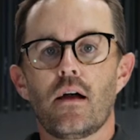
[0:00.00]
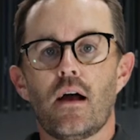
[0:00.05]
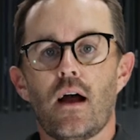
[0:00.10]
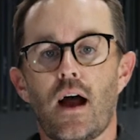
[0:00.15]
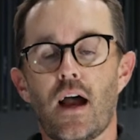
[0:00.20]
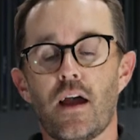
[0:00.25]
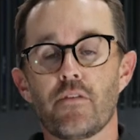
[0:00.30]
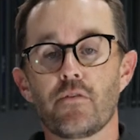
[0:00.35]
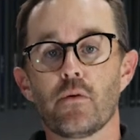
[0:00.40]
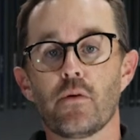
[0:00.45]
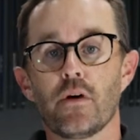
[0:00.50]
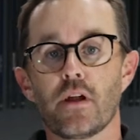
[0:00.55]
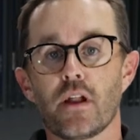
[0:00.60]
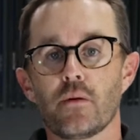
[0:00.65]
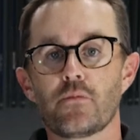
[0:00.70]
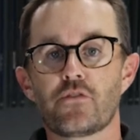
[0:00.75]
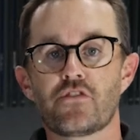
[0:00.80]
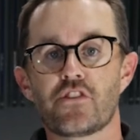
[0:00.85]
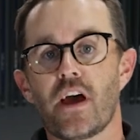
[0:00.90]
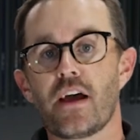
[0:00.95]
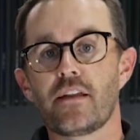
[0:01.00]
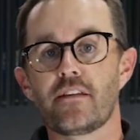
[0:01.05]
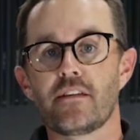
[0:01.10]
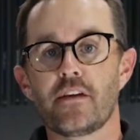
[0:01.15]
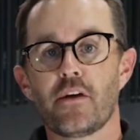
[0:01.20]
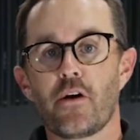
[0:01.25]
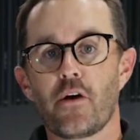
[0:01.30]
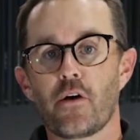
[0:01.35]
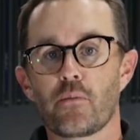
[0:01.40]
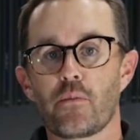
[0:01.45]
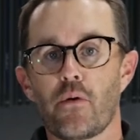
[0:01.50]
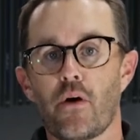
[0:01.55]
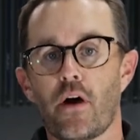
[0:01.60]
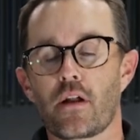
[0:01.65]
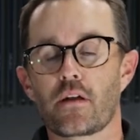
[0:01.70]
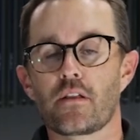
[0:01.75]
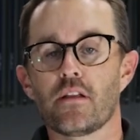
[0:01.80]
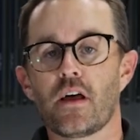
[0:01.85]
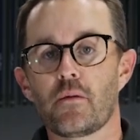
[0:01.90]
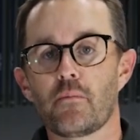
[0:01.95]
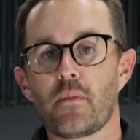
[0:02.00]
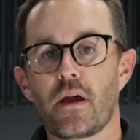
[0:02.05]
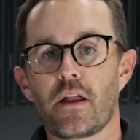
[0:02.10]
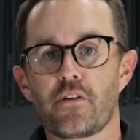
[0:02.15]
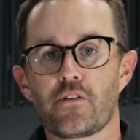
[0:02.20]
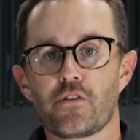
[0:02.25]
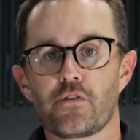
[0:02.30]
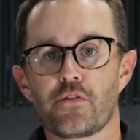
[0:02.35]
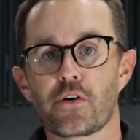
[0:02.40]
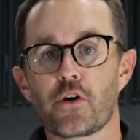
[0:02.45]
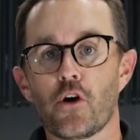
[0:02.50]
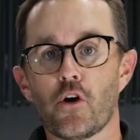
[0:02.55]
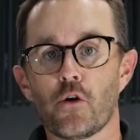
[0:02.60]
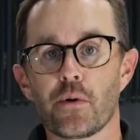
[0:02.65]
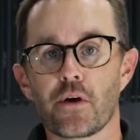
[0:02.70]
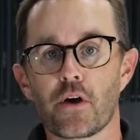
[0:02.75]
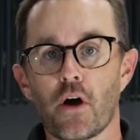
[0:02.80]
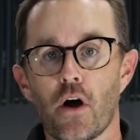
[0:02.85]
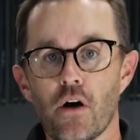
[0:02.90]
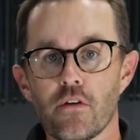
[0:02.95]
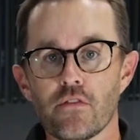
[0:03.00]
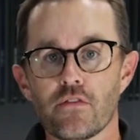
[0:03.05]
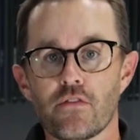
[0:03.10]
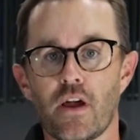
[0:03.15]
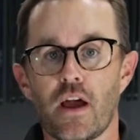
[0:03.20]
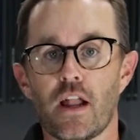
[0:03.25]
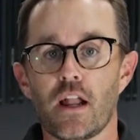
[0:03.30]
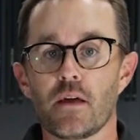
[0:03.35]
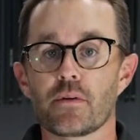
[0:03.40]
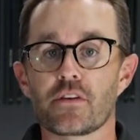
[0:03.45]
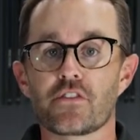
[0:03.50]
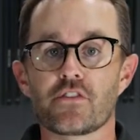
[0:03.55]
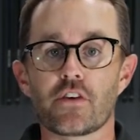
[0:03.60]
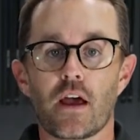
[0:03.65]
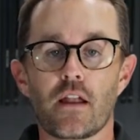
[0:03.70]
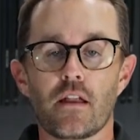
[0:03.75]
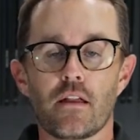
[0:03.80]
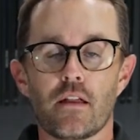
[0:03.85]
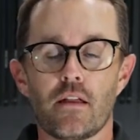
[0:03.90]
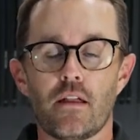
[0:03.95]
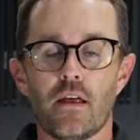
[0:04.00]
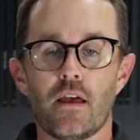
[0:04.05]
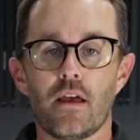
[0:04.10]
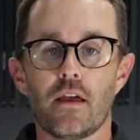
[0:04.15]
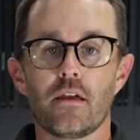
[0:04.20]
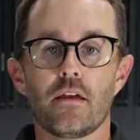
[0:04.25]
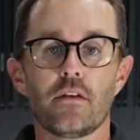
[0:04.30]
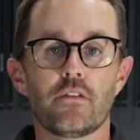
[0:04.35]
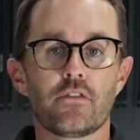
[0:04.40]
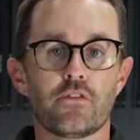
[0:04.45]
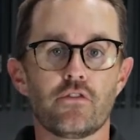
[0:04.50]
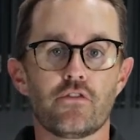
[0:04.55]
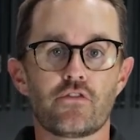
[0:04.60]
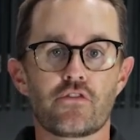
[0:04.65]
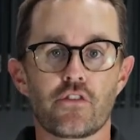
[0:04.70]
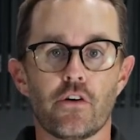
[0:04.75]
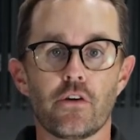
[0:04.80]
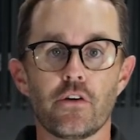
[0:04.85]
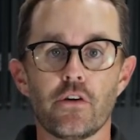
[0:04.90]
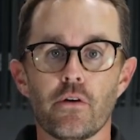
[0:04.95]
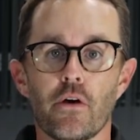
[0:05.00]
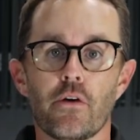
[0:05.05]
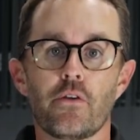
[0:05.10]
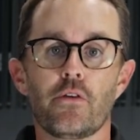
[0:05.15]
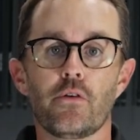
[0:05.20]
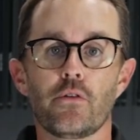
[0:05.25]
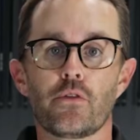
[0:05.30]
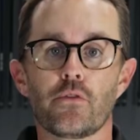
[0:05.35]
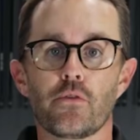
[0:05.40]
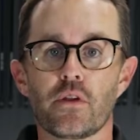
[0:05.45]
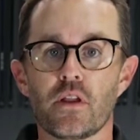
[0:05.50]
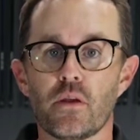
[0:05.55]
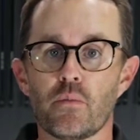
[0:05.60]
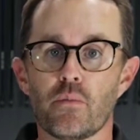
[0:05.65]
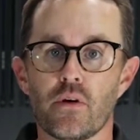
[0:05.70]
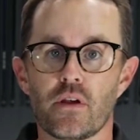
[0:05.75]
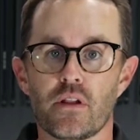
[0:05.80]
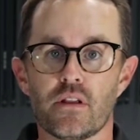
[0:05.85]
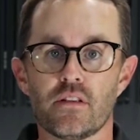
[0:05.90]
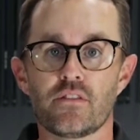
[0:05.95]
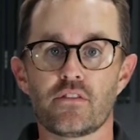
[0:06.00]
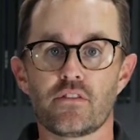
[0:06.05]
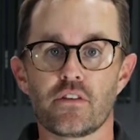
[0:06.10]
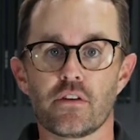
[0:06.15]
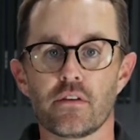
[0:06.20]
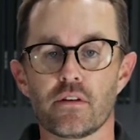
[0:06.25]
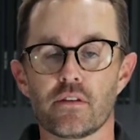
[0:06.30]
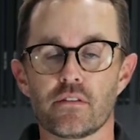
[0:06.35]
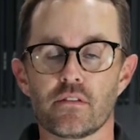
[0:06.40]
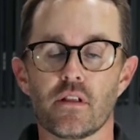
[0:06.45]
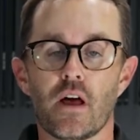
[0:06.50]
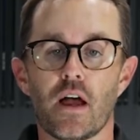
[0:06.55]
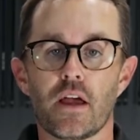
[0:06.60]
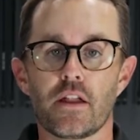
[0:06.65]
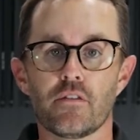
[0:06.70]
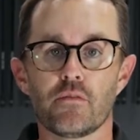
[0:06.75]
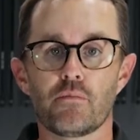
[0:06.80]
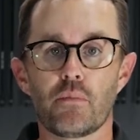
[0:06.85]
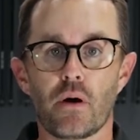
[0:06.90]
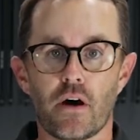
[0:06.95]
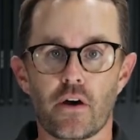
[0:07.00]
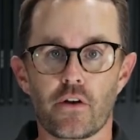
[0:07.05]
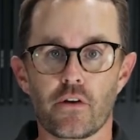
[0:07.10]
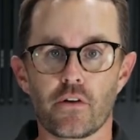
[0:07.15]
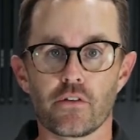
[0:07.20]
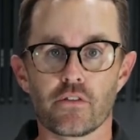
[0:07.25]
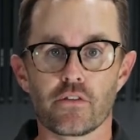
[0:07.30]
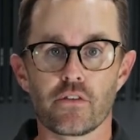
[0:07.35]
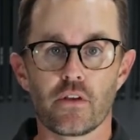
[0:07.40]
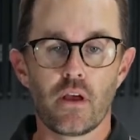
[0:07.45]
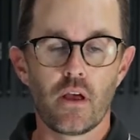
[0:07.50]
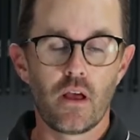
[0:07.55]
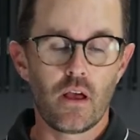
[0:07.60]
Hi everyone, I'm Chad Dehart, Product Line Manager for COBRA Golf, and I'm excited today to show you our new 3D printed series line of putters.